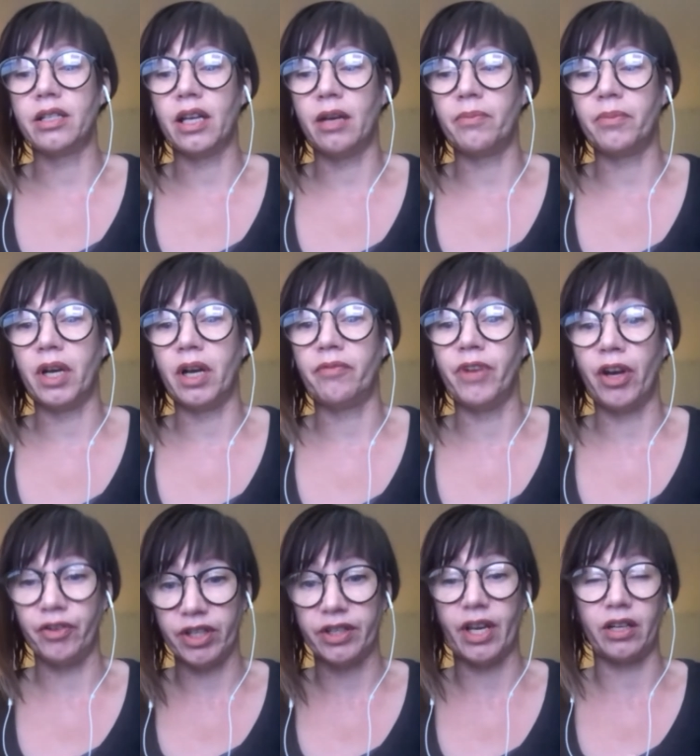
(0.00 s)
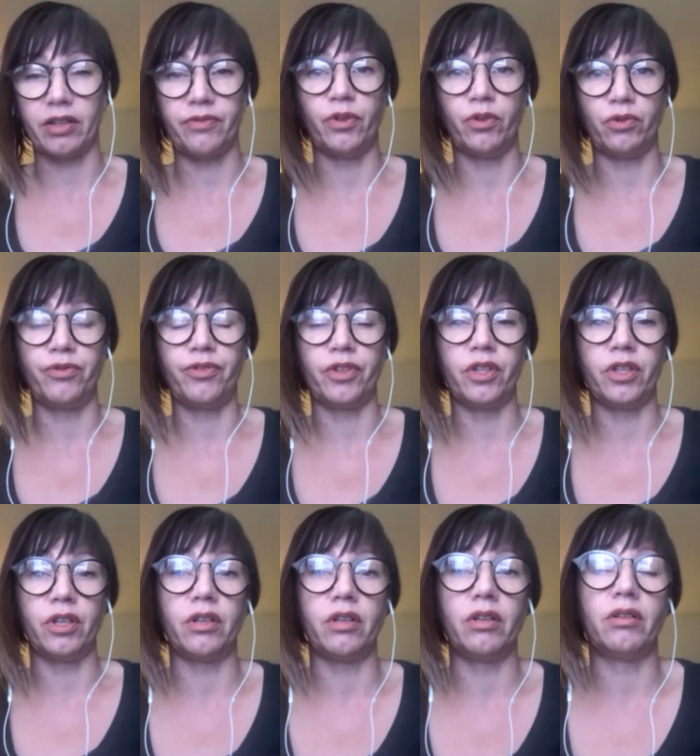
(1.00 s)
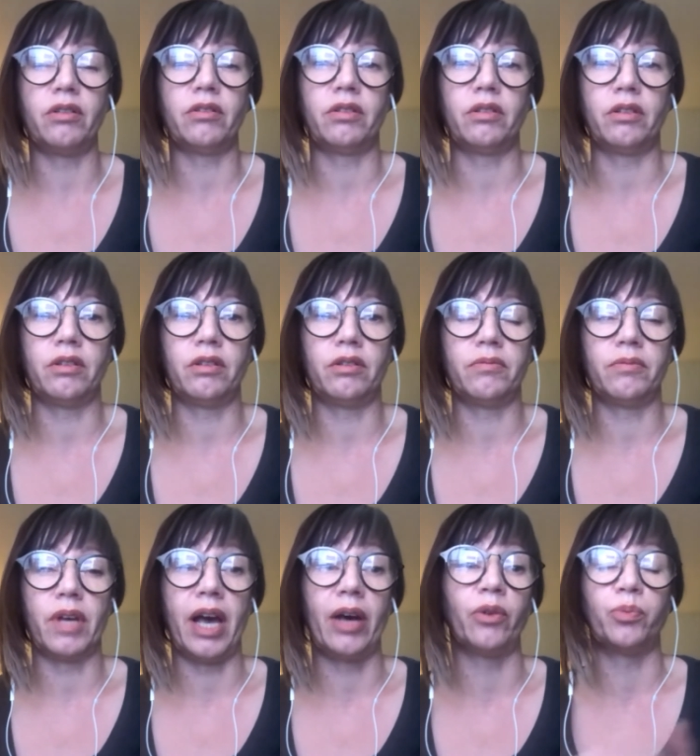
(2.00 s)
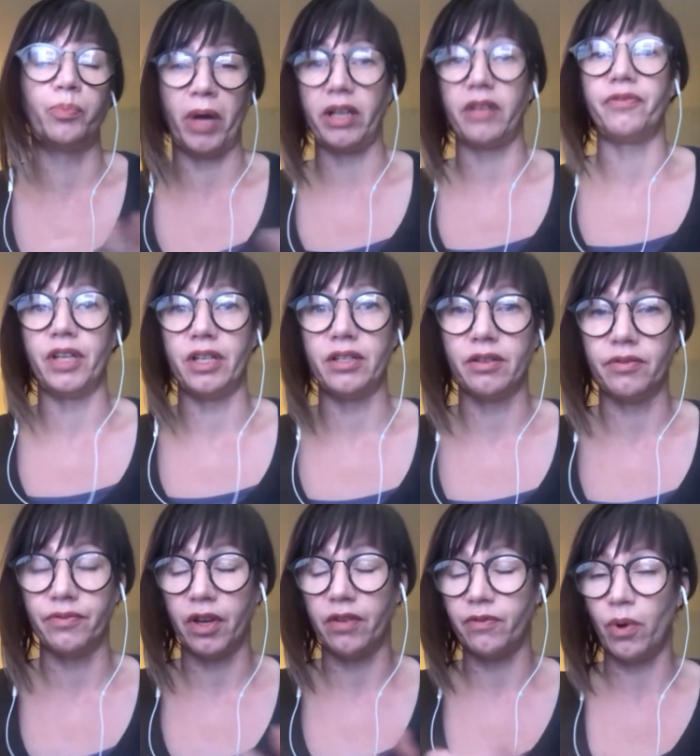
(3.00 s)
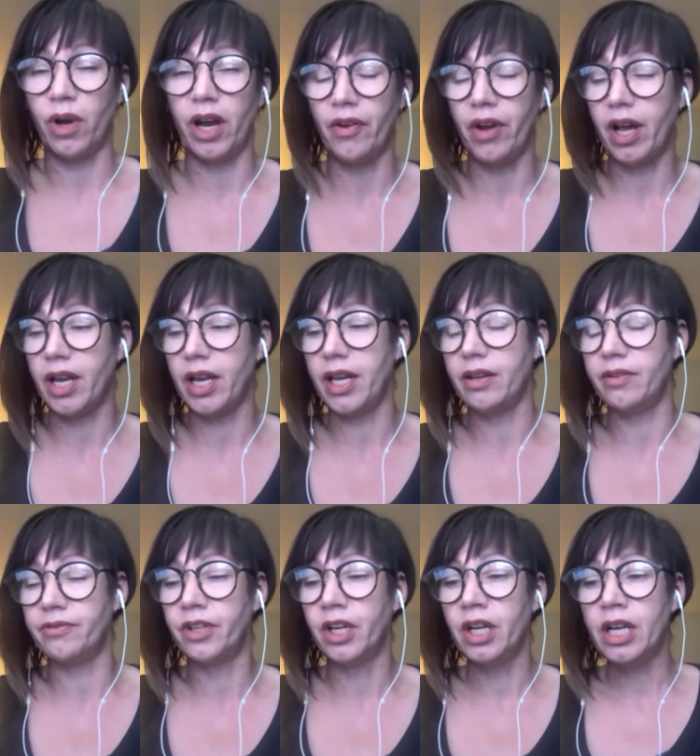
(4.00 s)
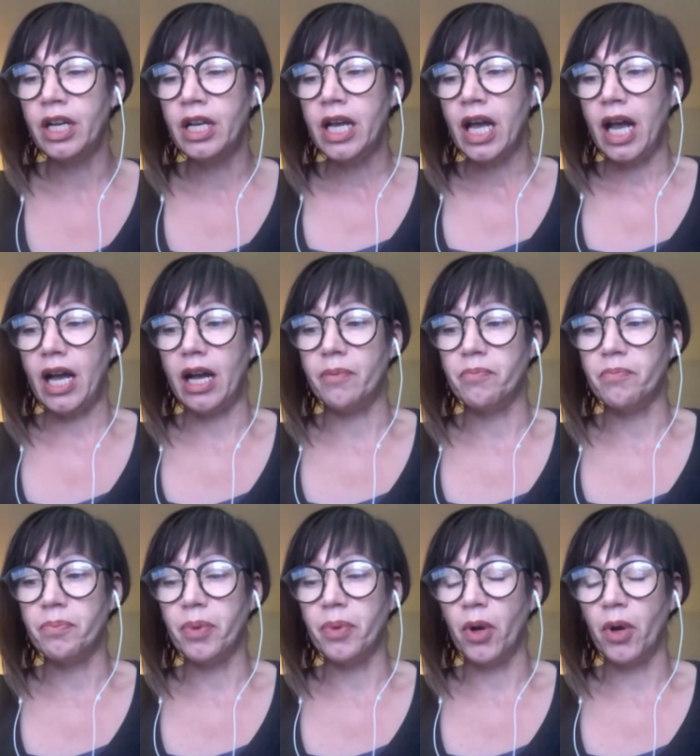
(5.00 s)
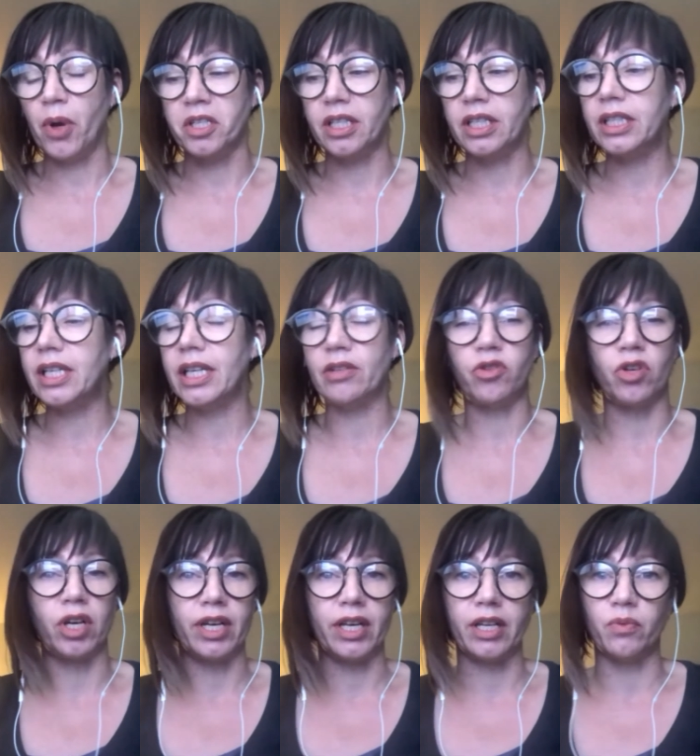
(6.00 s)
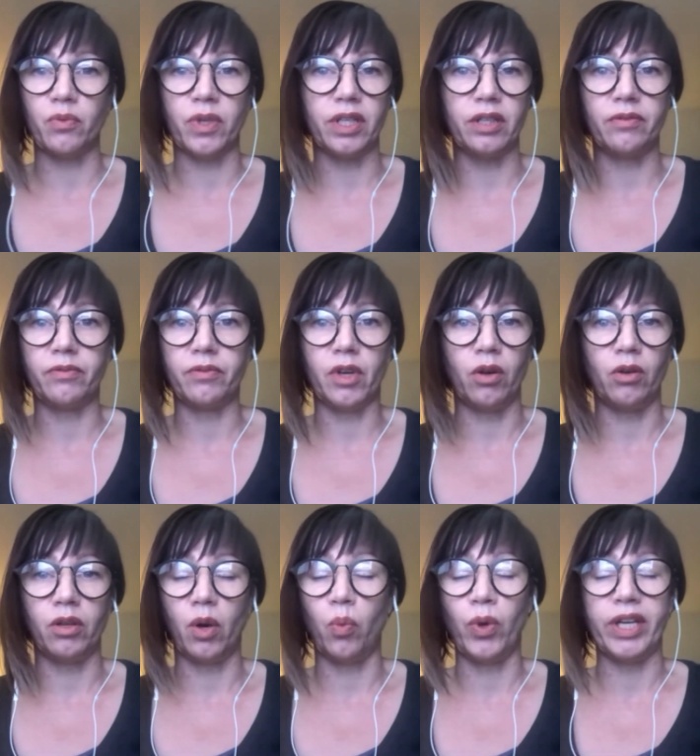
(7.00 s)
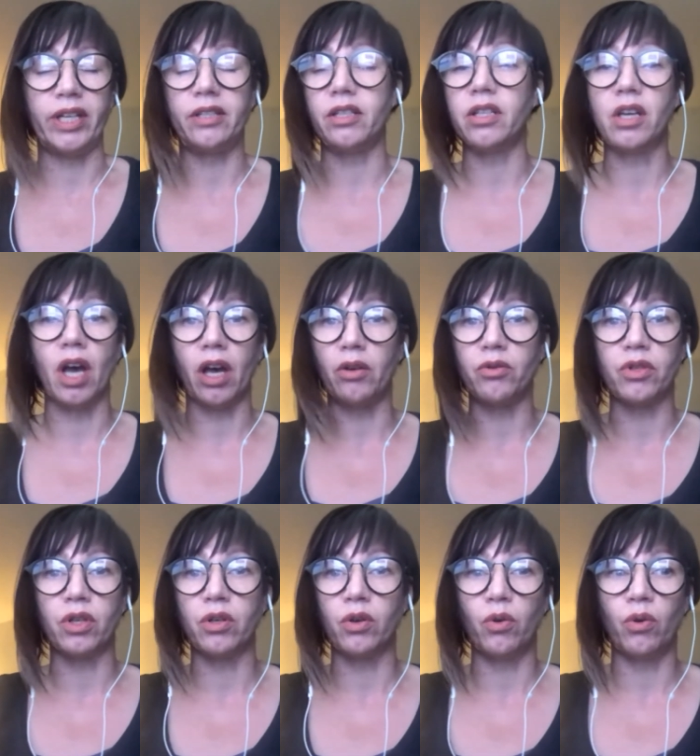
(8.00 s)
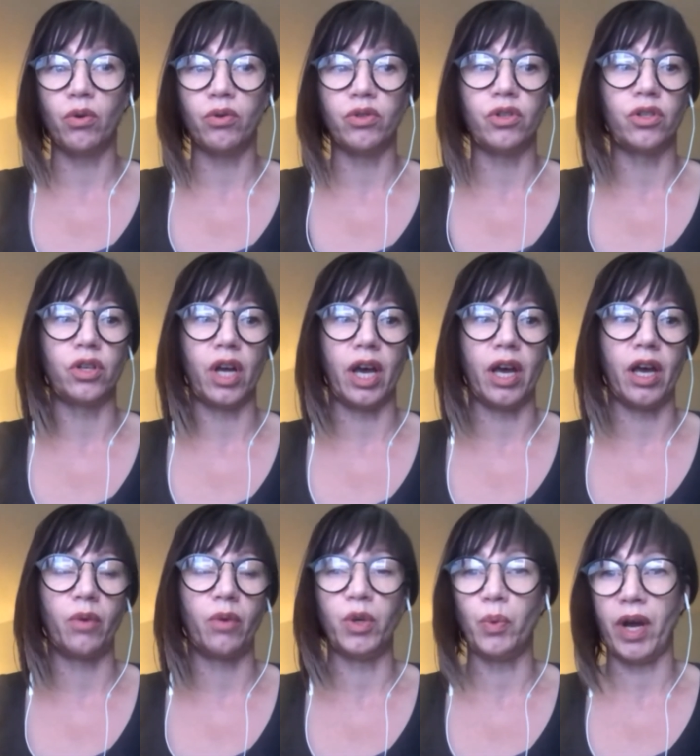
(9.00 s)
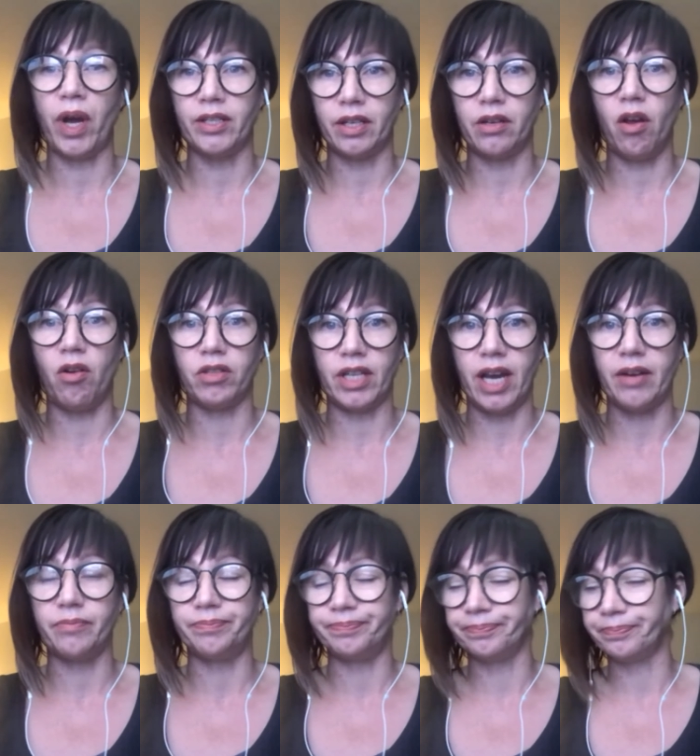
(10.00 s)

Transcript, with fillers: um, I'm very thankful for the, the health benefits of, of where I live. Um, but literally, with a week to go to launch, uh, we went into lockdown.